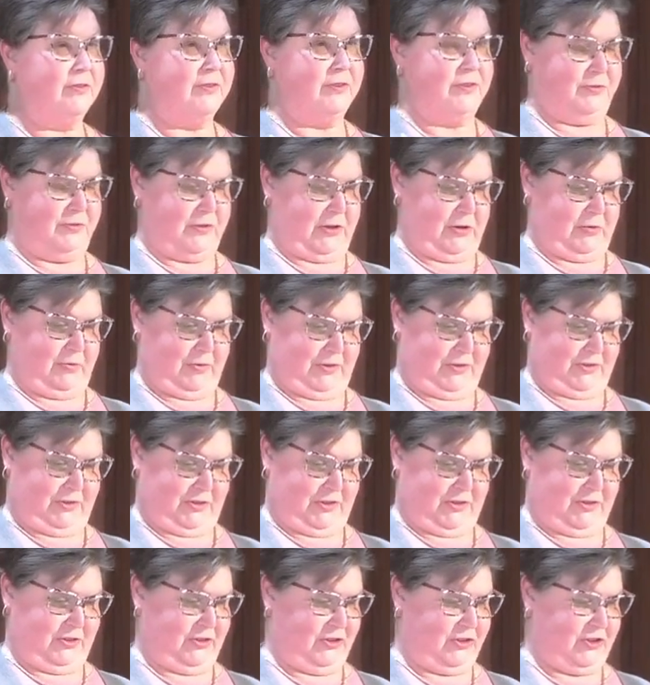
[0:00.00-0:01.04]
that there was
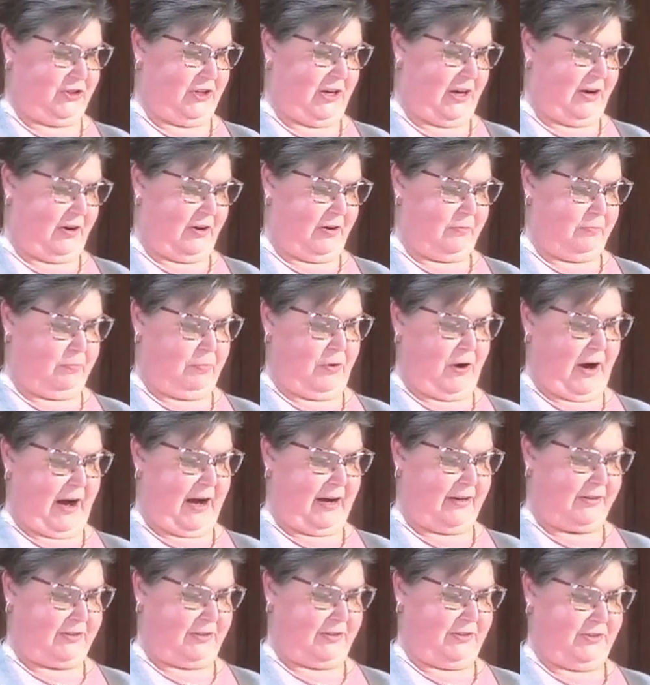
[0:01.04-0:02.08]
this shared
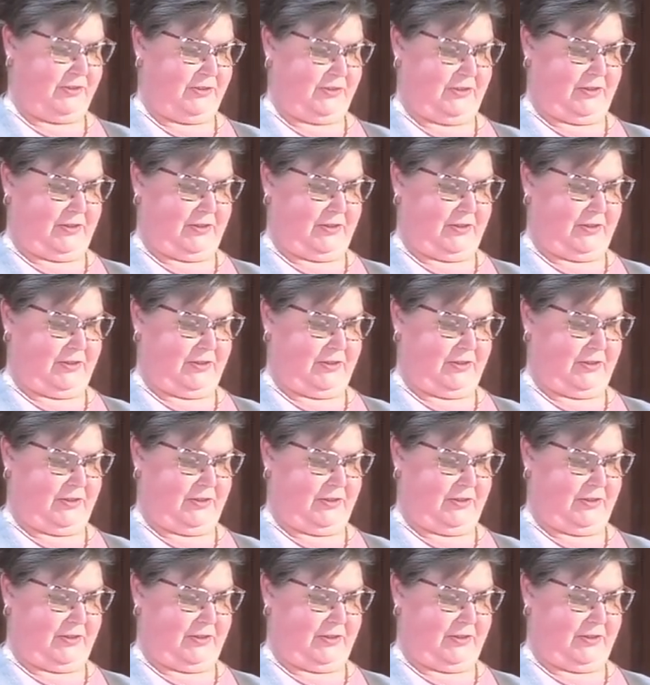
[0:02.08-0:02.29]
practice